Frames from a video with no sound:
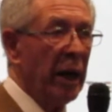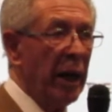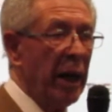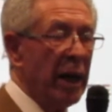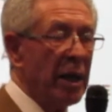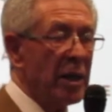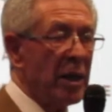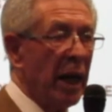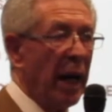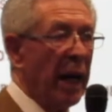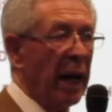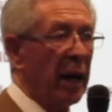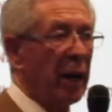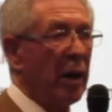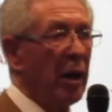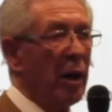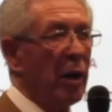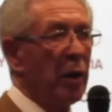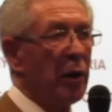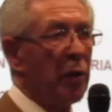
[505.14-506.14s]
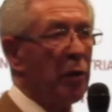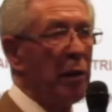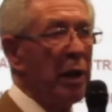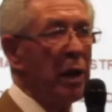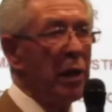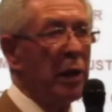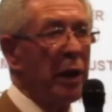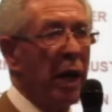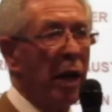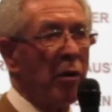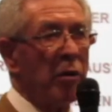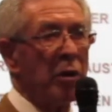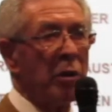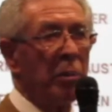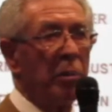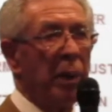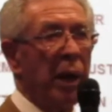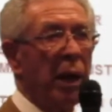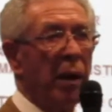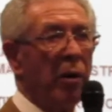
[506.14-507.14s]
is like
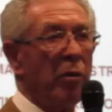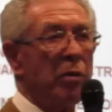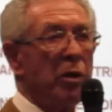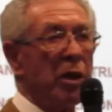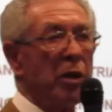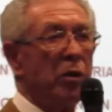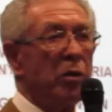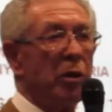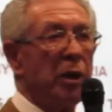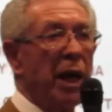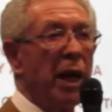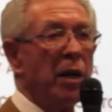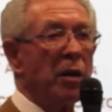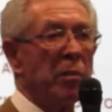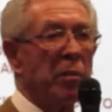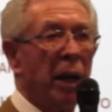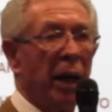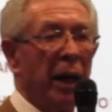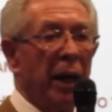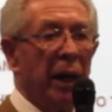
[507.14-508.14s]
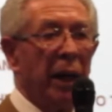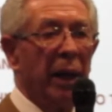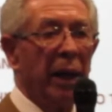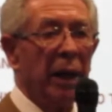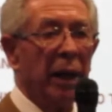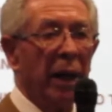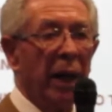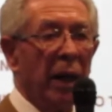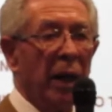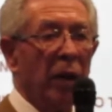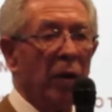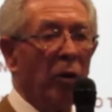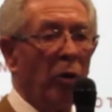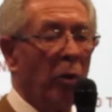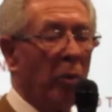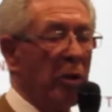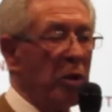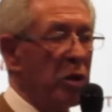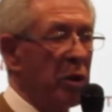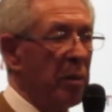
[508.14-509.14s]
3,000 pounds in today's money, an
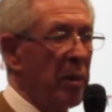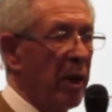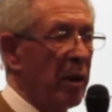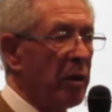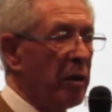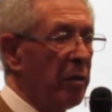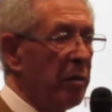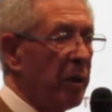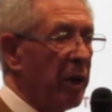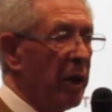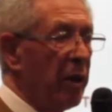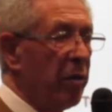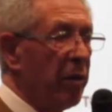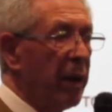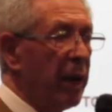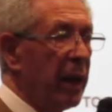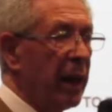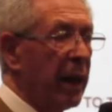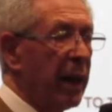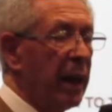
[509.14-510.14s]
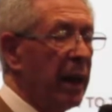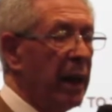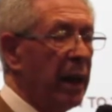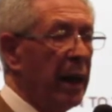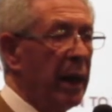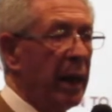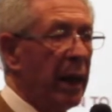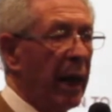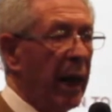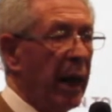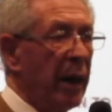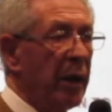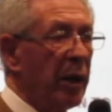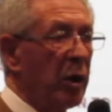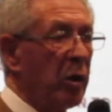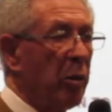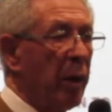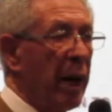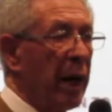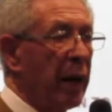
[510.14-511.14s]
enormous amount of money really. And
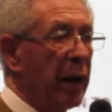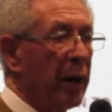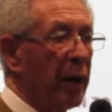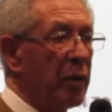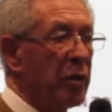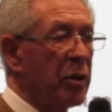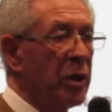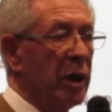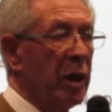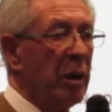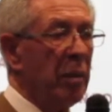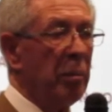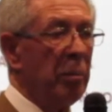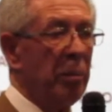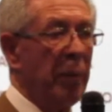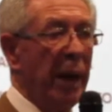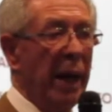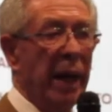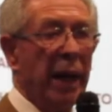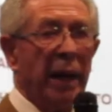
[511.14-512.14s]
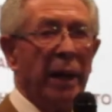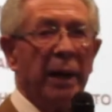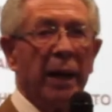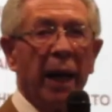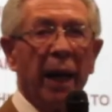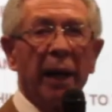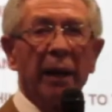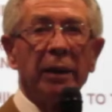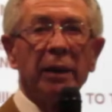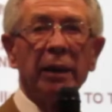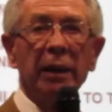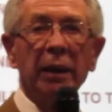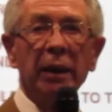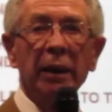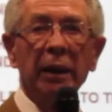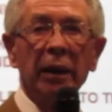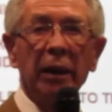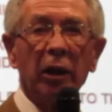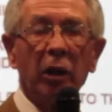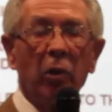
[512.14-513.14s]
the Quakers paid that
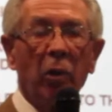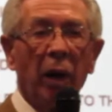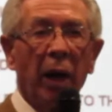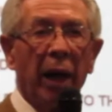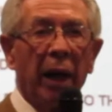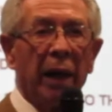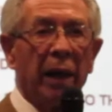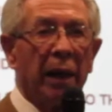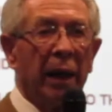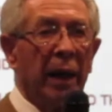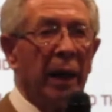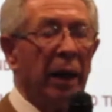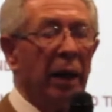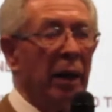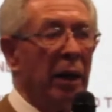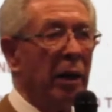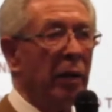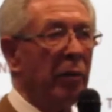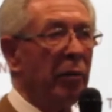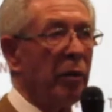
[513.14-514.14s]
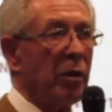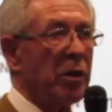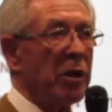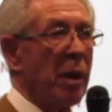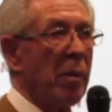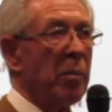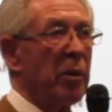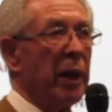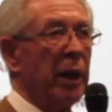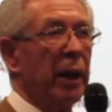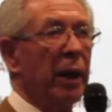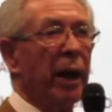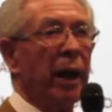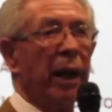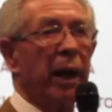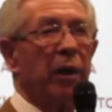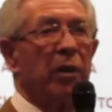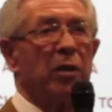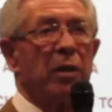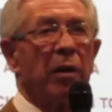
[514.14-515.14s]
quietly for something
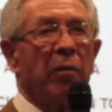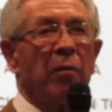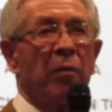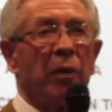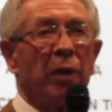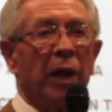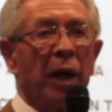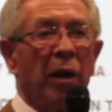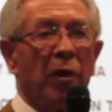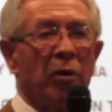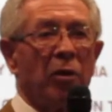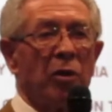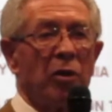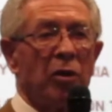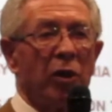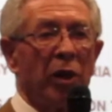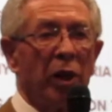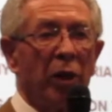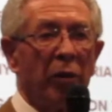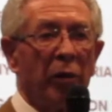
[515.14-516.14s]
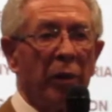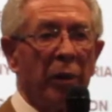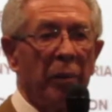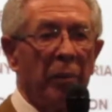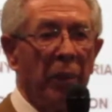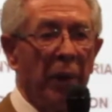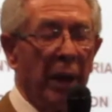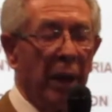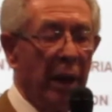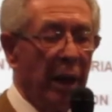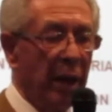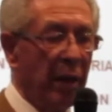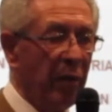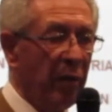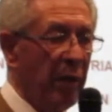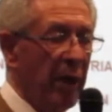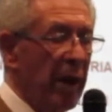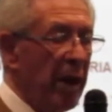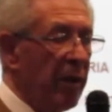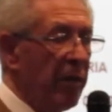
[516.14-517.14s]
like 7,000 children.
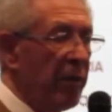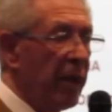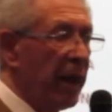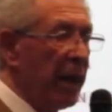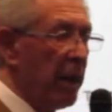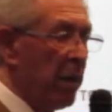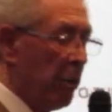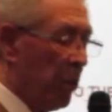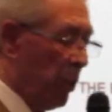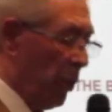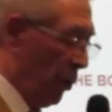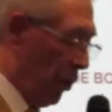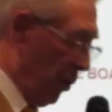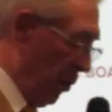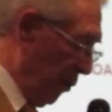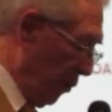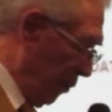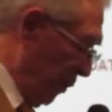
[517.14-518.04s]
Very, very important